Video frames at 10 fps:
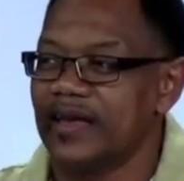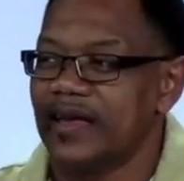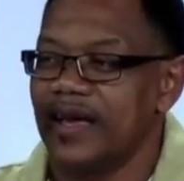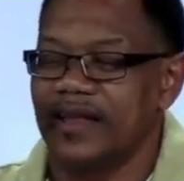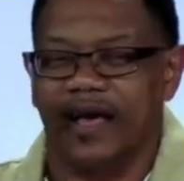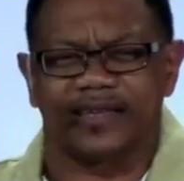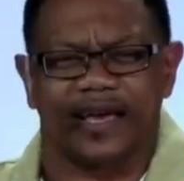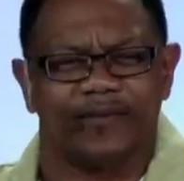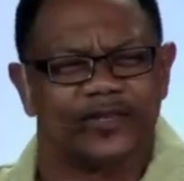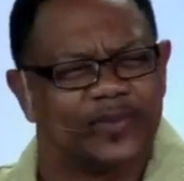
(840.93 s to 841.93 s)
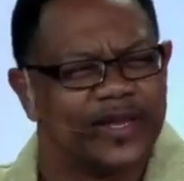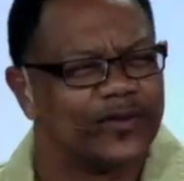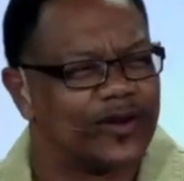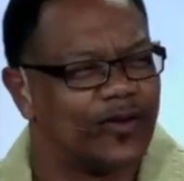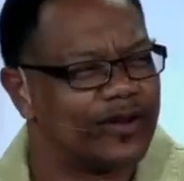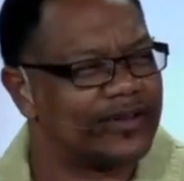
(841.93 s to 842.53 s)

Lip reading: And I was like, what you mean do it according to